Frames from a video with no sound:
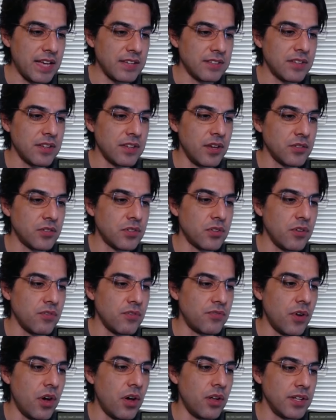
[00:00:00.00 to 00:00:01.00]
to also
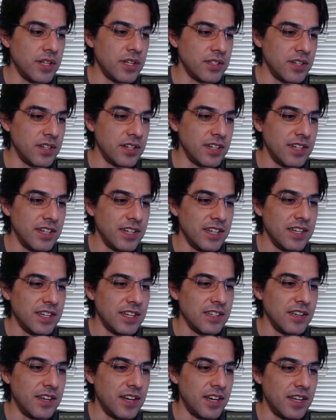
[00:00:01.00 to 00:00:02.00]
fall under.
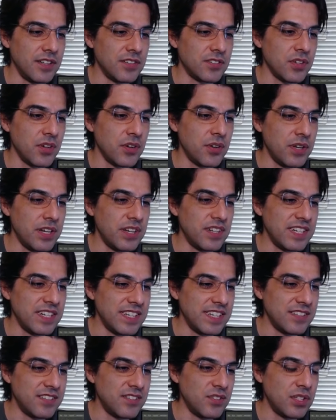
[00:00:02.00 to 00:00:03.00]
Uh, so here it
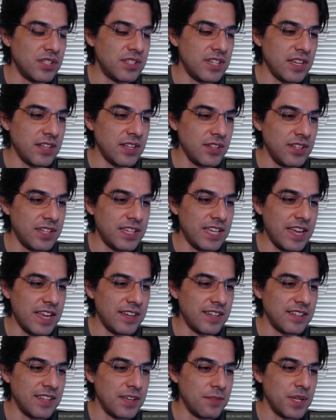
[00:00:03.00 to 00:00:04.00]
is. You can take a look at it
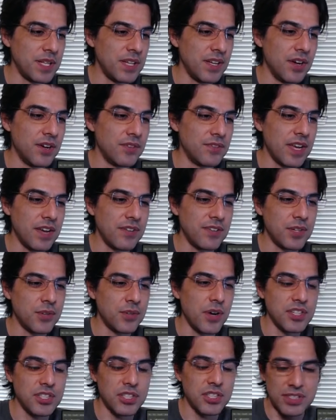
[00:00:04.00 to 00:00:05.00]
and let me know if you have any
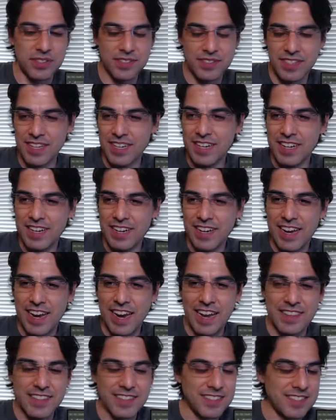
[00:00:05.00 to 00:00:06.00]
questions.
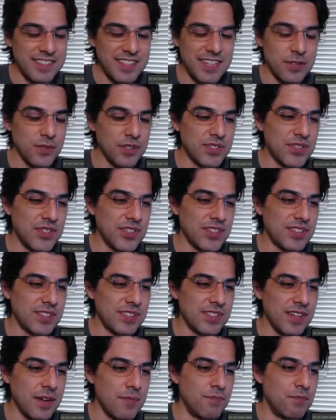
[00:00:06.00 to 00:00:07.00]
And this thing was just
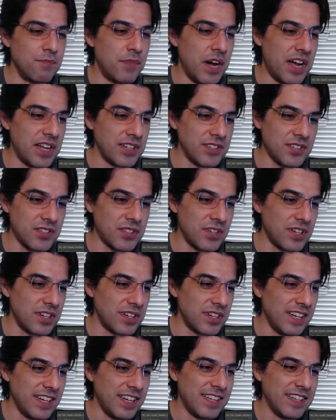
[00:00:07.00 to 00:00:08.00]
a monster
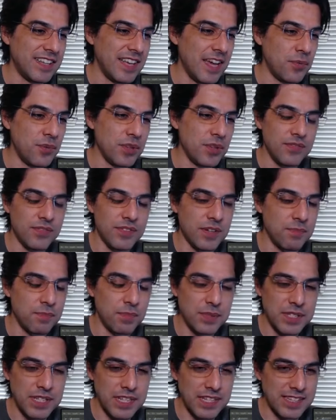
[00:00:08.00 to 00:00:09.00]
that would have
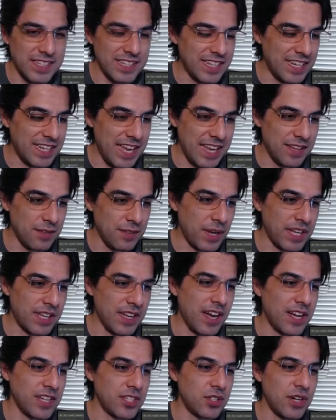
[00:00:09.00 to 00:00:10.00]
completely negated my
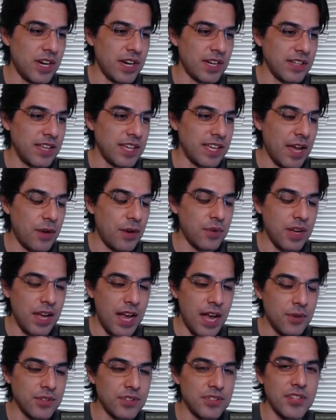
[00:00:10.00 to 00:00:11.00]
contract. Like I, w-
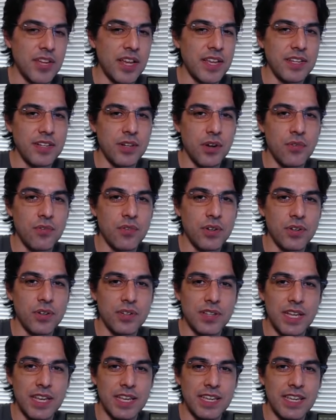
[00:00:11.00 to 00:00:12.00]
I was signing over
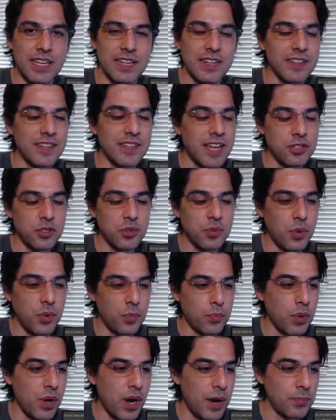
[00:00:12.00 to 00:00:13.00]
like intellectual
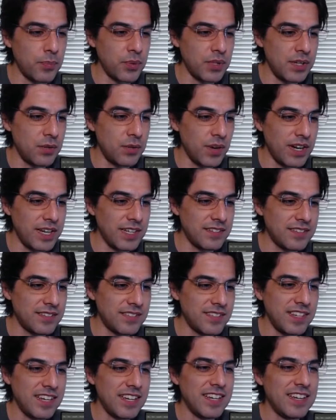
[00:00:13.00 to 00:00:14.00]
property rights,
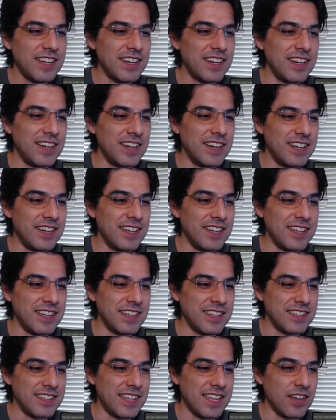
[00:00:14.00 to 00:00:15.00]
uh,
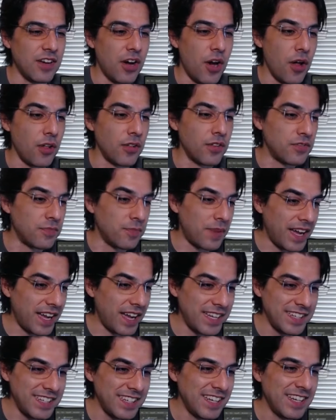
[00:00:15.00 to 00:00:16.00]
like all of
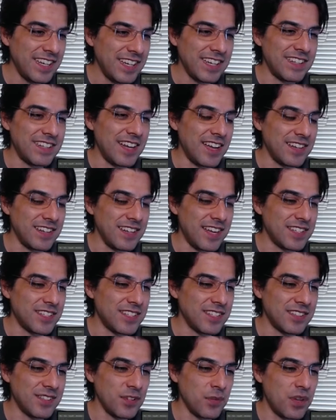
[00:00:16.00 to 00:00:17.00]
mine, not not
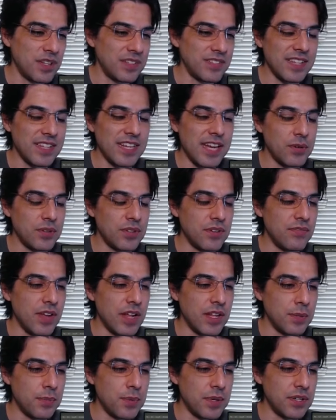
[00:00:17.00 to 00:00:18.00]
just the ones that I would
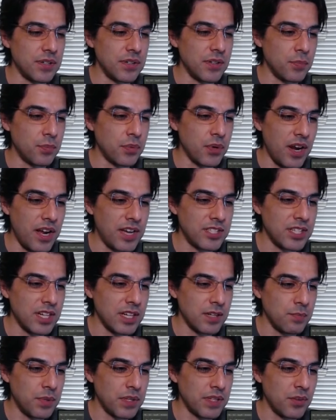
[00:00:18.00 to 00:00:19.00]
develop under the
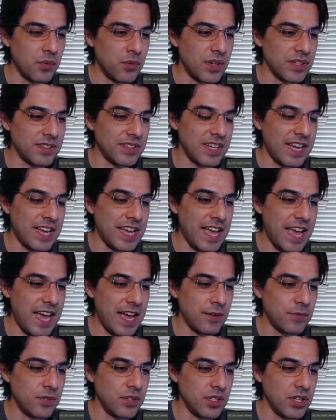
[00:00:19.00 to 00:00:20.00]
project, but the ones that I
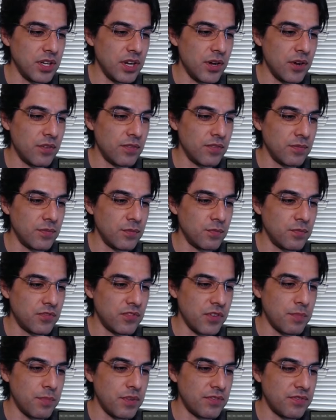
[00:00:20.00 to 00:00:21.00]
had, you know,
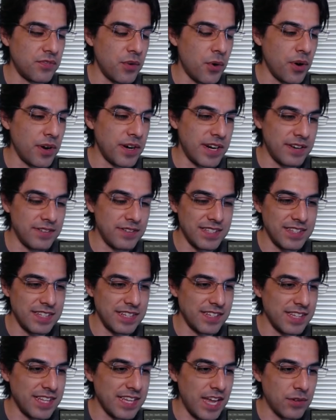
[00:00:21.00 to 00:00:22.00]
from before and everything.
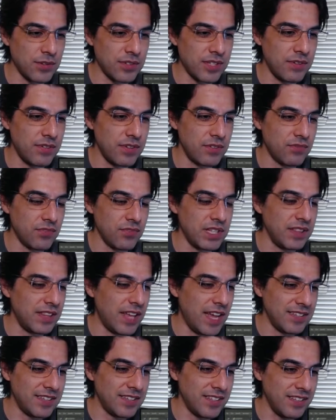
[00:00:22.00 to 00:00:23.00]
Like I was giving free
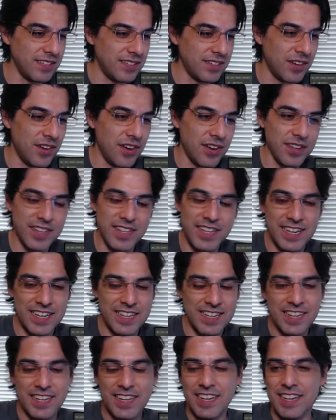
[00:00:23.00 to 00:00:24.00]
license to all that
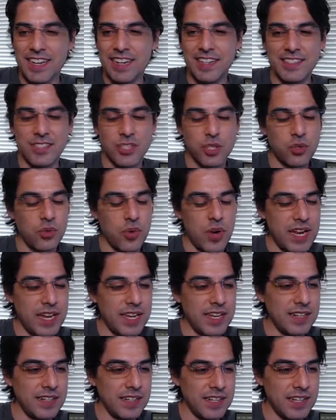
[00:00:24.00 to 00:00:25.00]

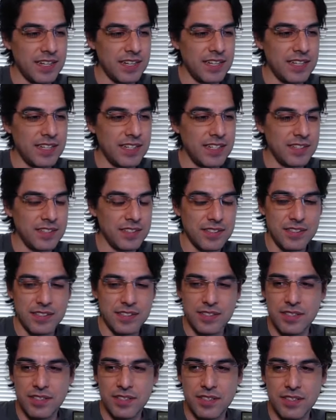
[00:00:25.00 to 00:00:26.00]
trade, uh, uh
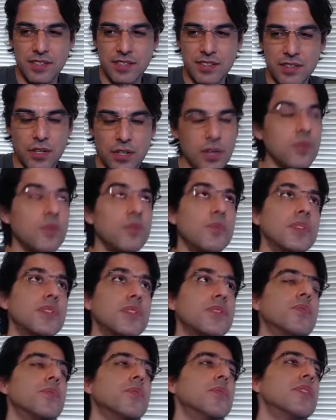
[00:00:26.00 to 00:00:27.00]
or what's
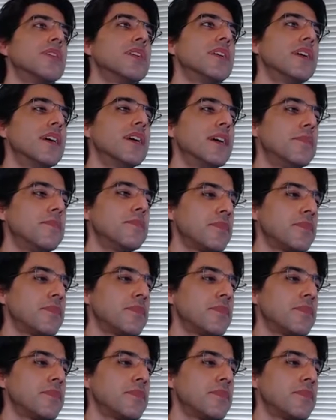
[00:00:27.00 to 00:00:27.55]
the word? Um,